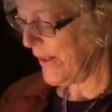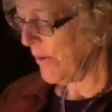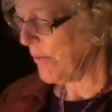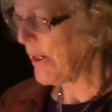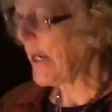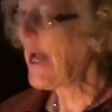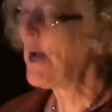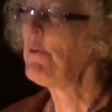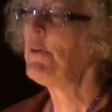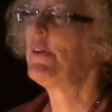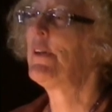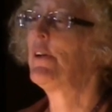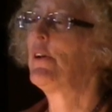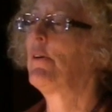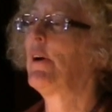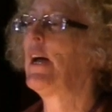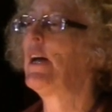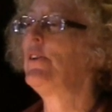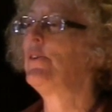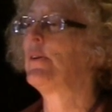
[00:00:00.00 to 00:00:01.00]
When I was in
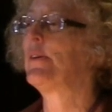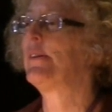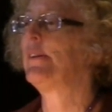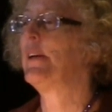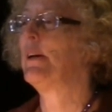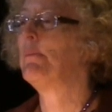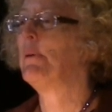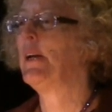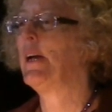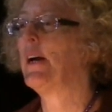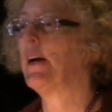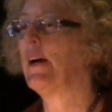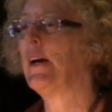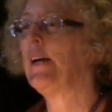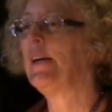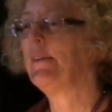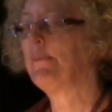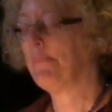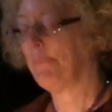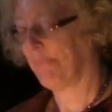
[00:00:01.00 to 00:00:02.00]
graduate
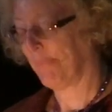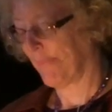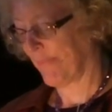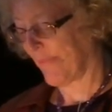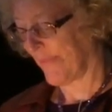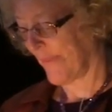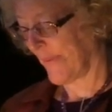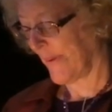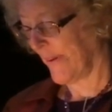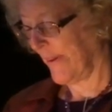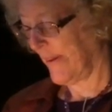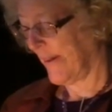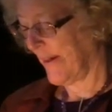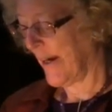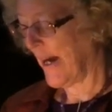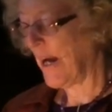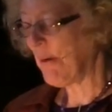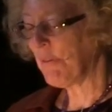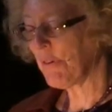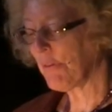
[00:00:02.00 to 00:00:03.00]
seminary,
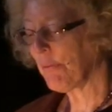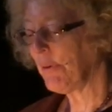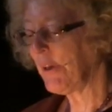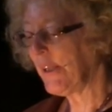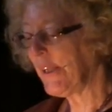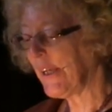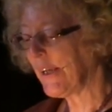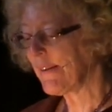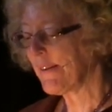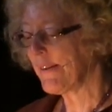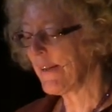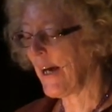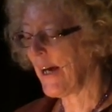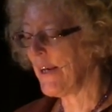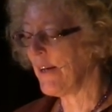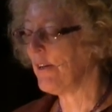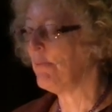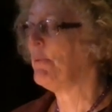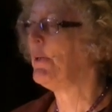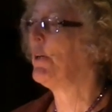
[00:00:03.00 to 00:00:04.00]
I was really
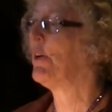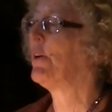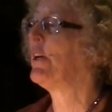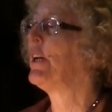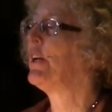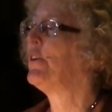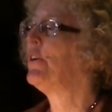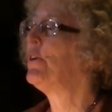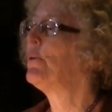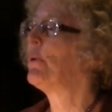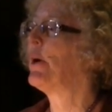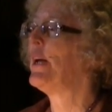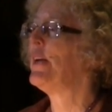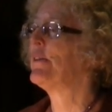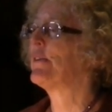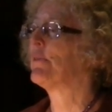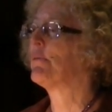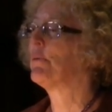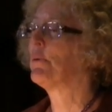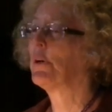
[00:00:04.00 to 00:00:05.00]
excited to be learning new
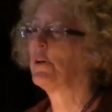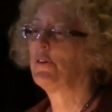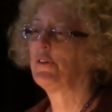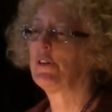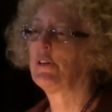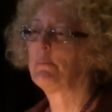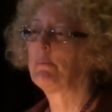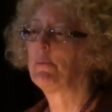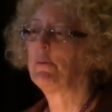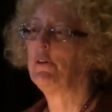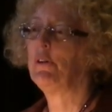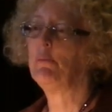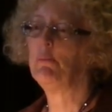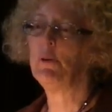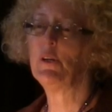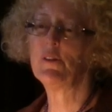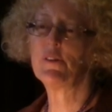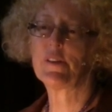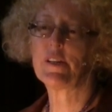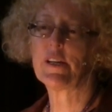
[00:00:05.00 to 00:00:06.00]
ways of worship, new
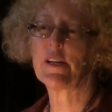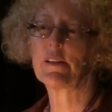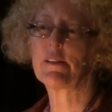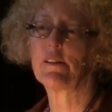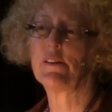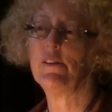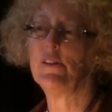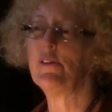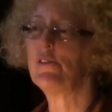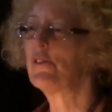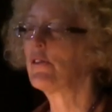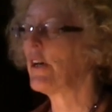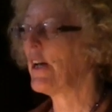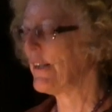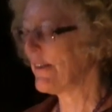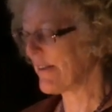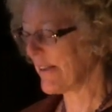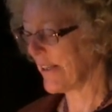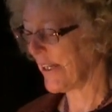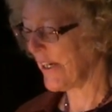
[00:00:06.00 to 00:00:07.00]
music, new
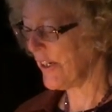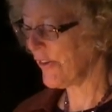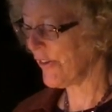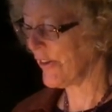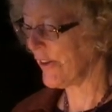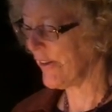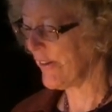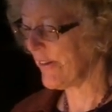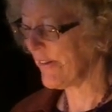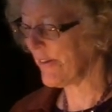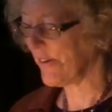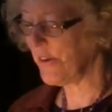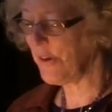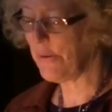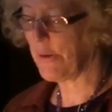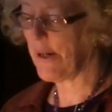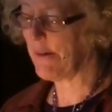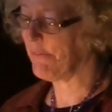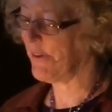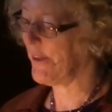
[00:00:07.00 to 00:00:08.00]
translations,
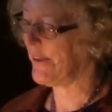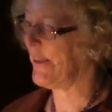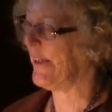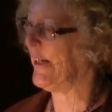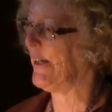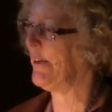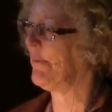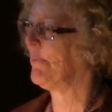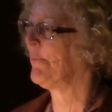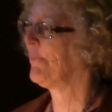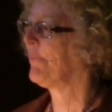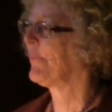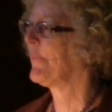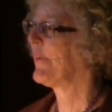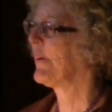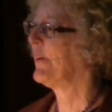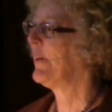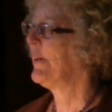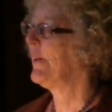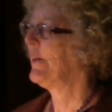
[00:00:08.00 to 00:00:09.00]
new everything.
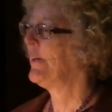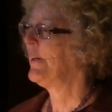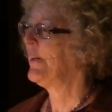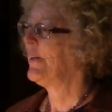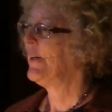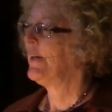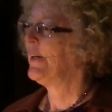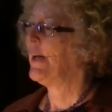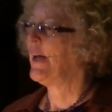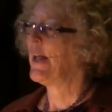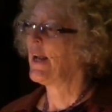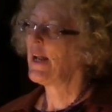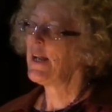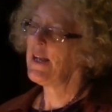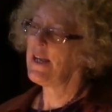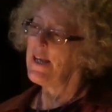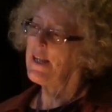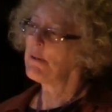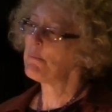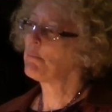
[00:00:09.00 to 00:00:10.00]
And I
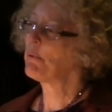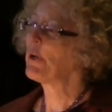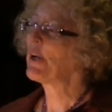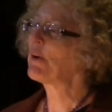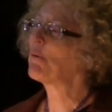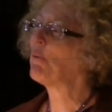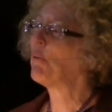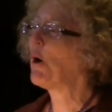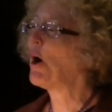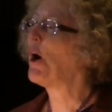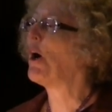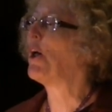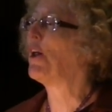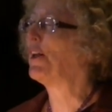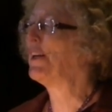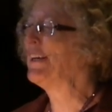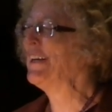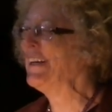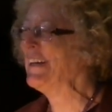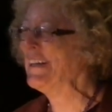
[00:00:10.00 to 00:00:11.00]
hit a brick
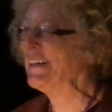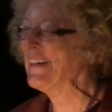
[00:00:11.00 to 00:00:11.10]
wall